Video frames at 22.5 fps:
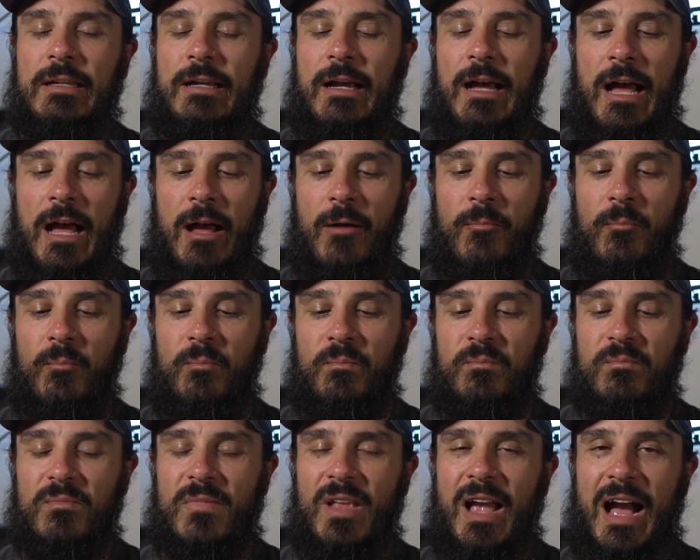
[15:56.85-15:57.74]

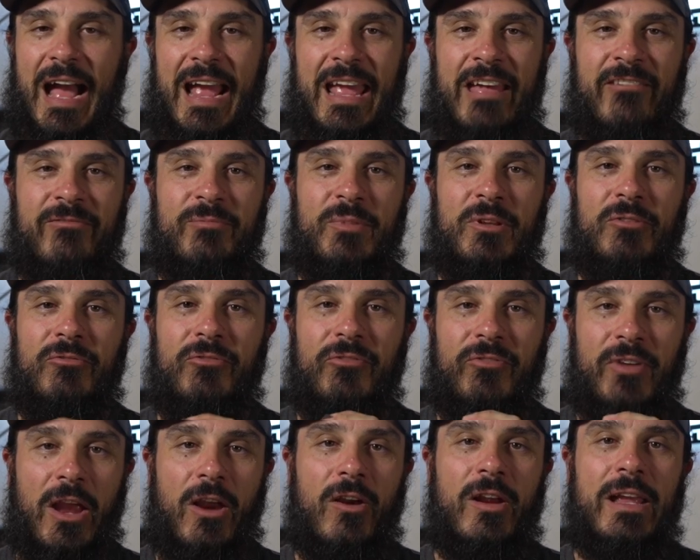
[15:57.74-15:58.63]
I have been
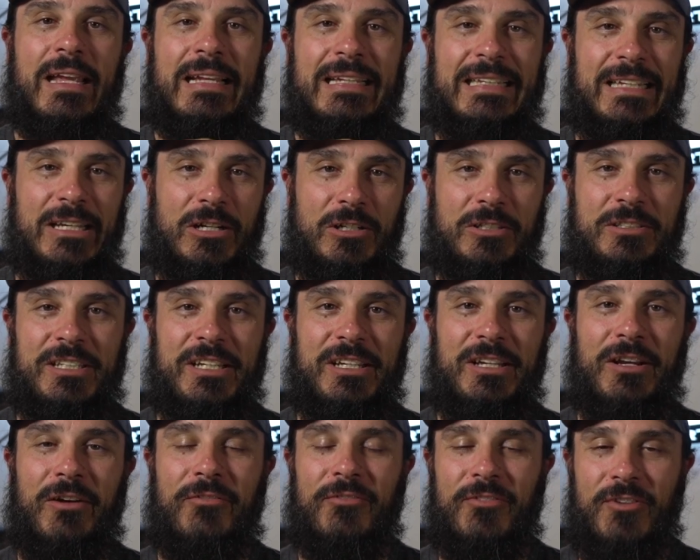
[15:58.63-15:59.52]
very
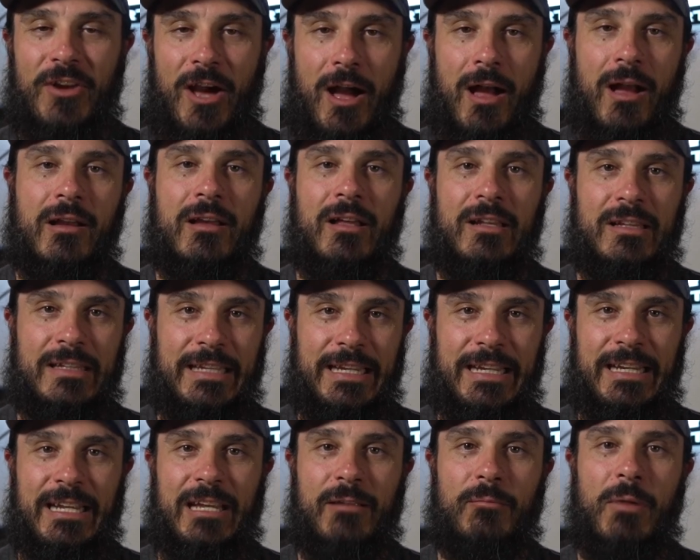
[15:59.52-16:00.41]
guilty of not
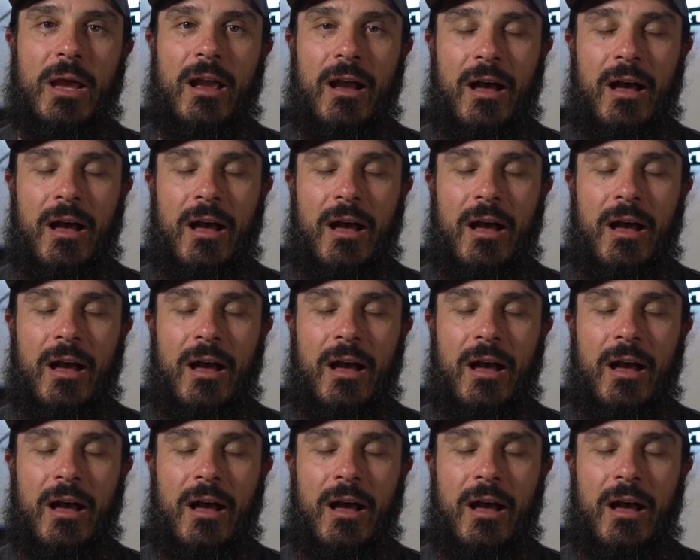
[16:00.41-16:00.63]
cleaning my